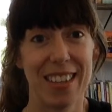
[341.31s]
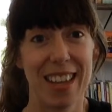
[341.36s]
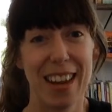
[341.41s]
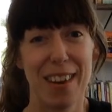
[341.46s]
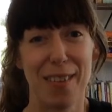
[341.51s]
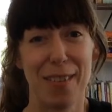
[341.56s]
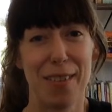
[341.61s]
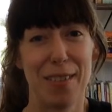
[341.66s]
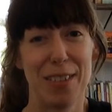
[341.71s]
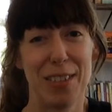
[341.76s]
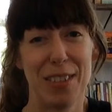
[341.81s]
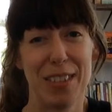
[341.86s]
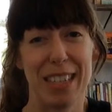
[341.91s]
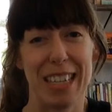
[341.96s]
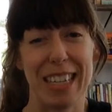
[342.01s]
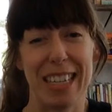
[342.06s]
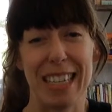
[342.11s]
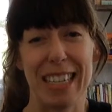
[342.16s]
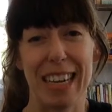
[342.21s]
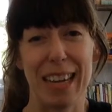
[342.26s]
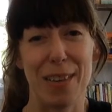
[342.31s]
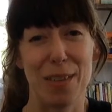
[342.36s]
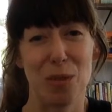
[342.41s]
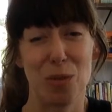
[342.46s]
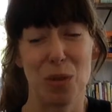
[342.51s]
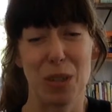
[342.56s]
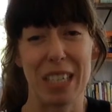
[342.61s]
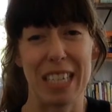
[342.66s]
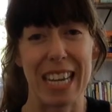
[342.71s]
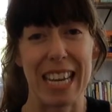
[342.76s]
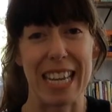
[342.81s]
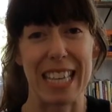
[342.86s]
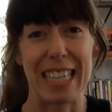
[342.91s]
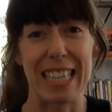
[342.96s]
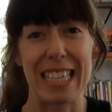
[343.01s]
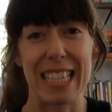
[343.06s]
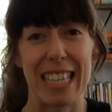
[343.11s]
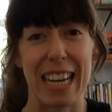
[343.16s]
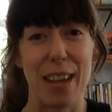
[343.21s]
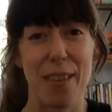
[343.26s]
I don't know, just like I was real
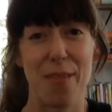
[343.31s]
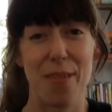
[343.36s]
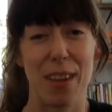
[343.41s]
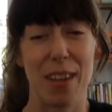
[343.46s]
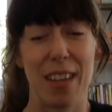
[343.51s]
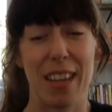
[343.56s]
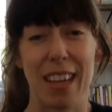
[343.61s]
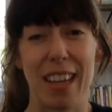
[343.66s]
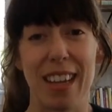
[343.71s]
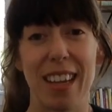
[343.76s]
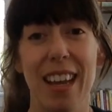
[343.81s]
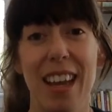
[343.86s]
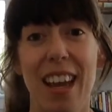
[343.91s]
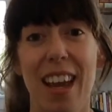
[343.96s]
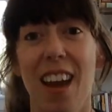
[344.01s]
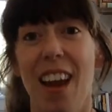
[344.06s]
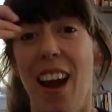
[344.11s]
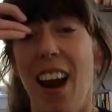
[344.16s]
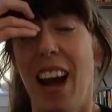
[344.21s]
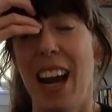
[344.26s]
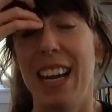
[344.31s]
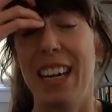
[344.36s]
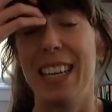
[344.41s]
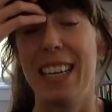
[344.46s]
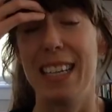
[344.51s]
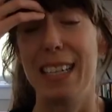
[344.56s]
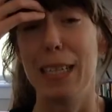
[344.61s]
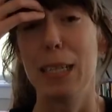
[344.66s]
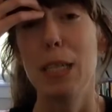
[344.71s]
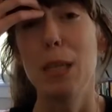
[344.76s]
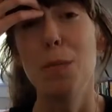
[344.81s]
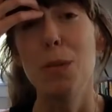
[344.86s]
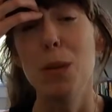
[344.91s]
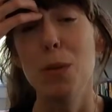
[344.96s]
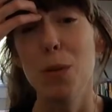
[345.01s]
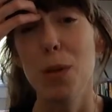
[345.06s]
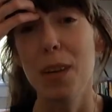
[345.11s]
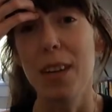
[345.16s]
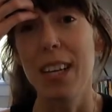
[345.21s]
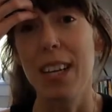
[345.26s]
tense, and I felt like I needed to be
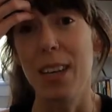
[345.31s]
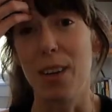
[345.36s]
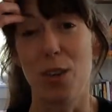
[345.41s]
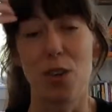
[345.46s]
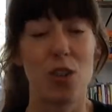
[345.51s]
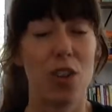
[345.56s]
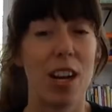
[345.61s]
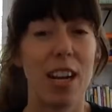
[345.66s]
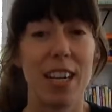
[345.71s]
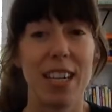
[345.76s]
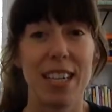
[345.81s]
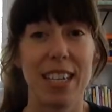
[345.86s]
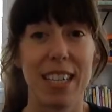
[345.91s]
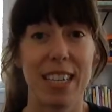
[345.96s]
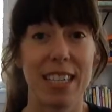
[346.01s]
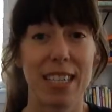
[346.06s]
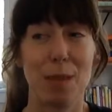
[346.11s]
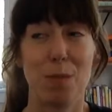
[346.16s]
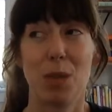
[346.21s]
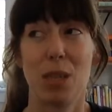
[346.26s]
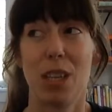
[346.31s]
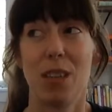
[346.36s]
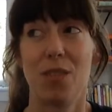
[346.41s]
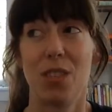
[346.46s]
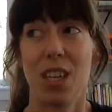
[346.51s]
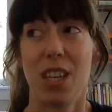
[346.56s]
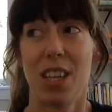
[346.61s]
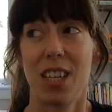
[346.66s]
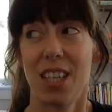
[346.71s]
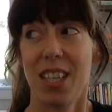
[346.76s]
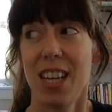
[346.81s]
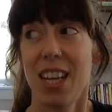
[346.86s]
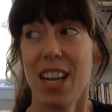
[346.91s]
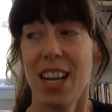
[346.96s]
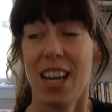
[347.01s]
working or trying to get some stuff done,